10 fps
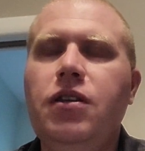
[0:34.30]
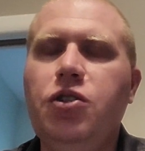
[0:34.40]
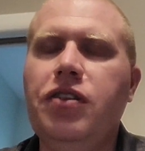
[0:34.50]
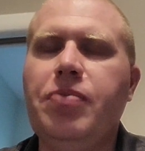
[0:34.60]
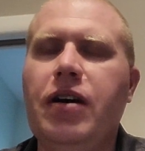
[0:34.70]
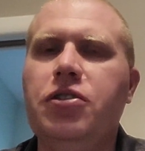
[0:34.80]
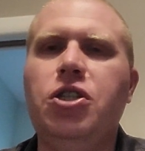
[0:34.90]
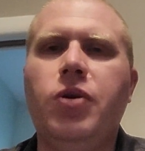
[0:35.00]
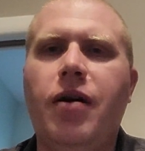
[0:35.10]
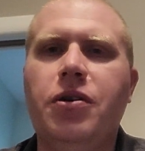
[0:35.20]
it's about a
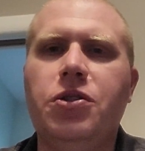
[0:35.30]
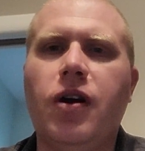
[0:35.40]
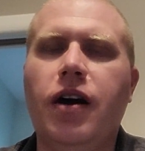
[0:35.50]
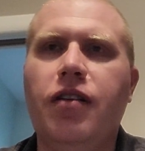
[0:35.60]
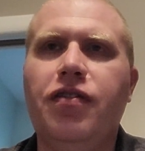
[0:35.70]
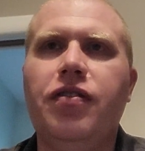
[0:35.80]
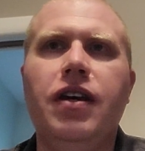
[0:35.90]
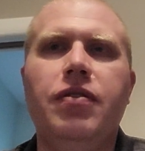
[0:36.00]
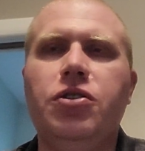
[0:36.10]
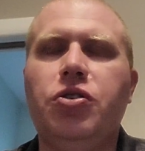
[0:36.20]
2 hour drive
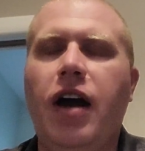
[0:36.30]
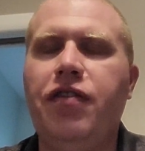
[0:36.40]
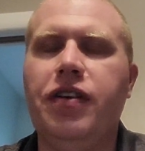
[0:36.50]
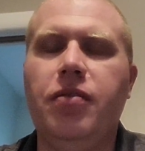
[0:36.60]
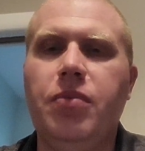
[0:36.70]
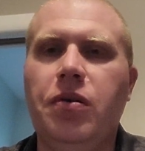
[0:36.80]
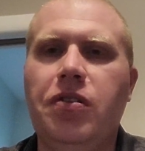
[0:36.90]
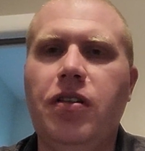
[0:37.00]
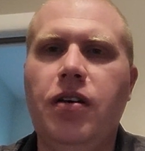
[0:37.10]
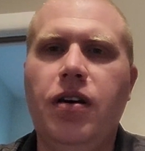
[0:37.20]
given traffic in both
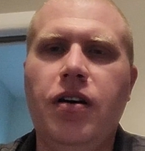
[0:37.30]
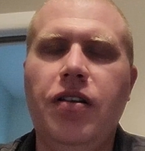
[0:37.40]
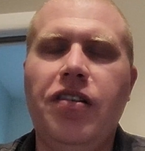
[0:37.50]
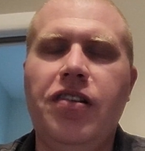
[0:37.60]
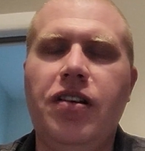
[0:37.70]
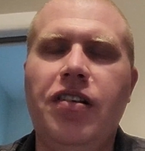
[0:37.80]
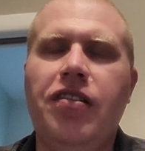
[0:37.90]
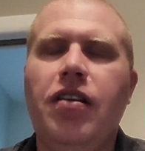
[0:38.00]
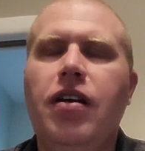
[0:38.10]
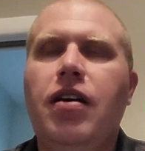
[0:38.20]

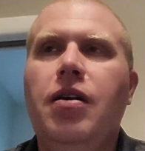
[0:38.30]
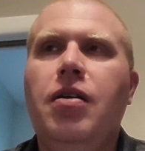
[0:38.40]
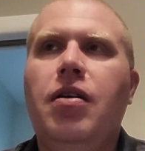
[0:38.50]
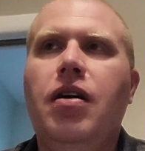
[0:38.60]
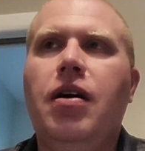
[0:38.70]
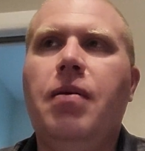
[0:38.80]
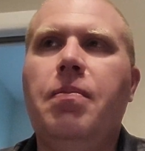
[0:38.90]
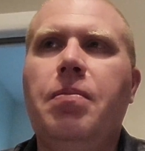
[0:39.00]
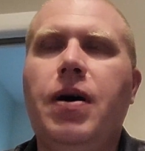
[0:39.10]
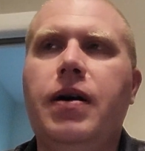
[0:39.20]
cities.
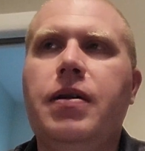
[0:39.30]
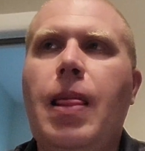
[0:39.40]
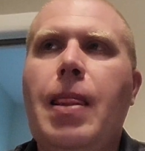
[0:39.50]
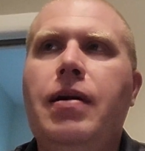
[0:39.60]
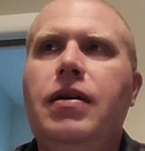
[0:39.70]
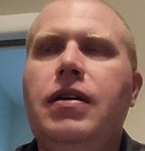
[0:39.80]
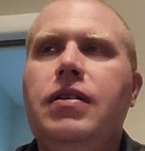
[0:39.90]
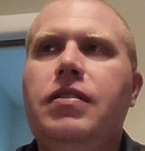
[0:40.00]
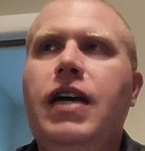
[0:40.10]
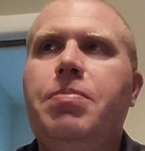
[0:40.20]
But
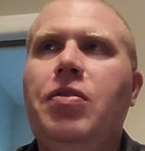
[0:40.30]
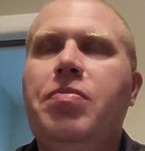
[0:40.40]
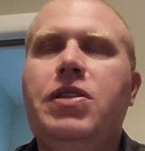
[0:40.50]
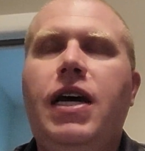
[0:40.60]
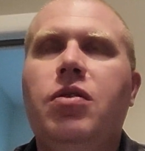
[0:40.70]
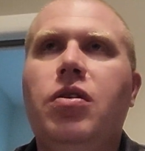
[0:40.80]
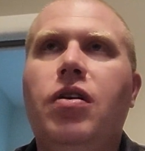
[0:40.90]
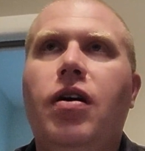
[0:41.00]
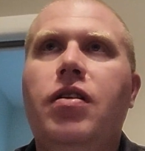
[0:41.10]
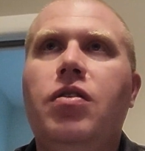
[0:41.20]
Naples Botanical
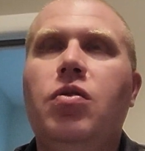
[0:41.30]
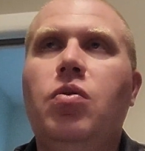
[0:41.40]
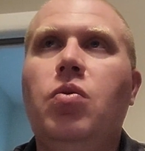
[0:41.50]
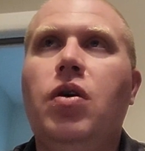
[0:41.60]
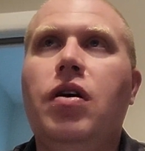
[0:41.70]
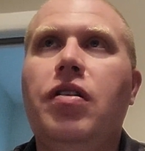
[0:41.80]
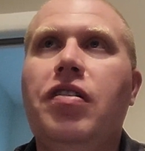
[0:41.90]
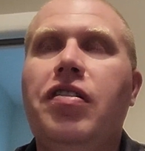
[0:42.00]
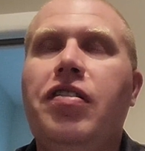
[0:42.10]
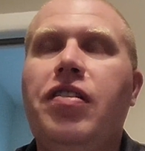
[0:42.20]
Garden
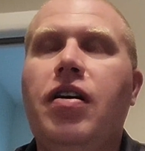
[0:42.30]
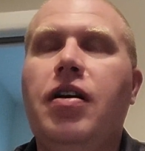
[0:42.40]
was